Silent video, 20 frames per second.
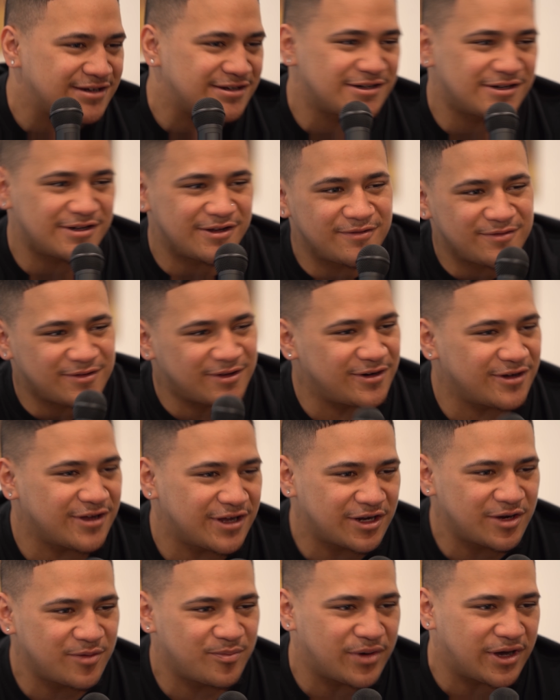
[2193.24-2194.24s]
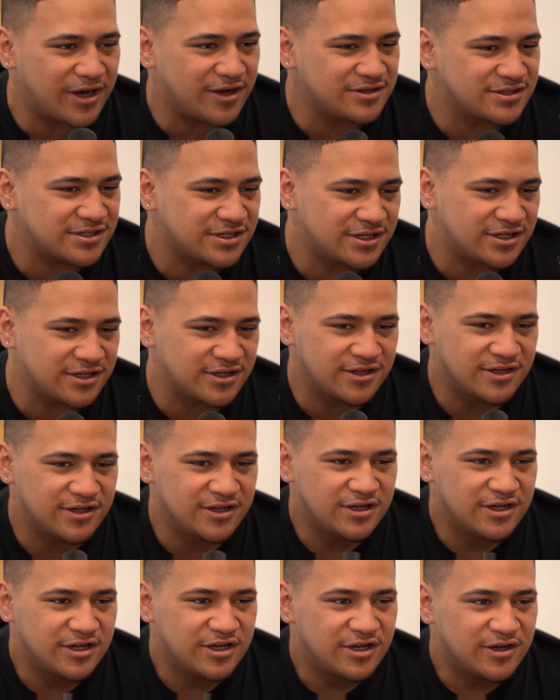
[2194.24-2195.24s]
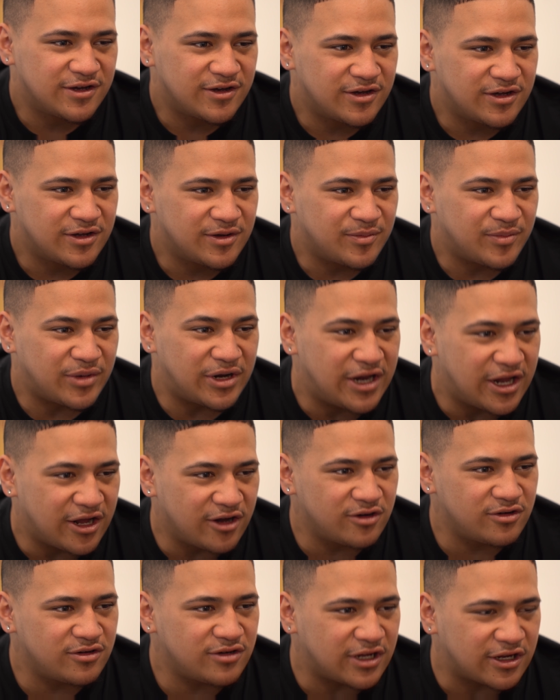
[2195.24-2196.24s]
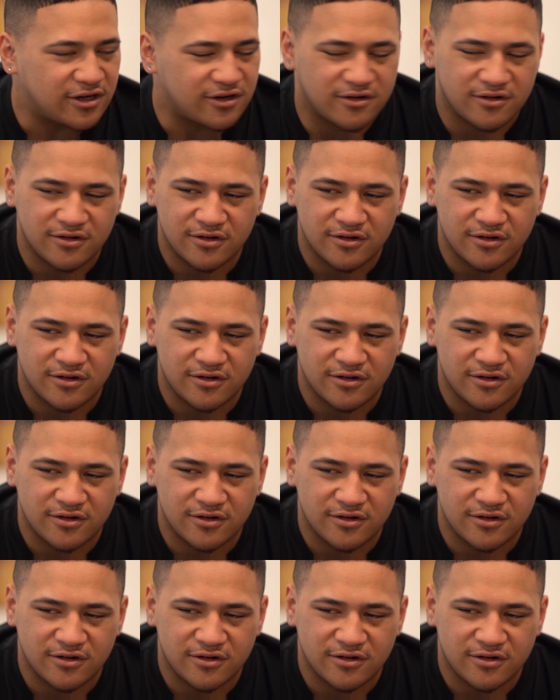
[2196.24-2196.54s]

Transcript: I don't know if I like it, but I was like, but now, like,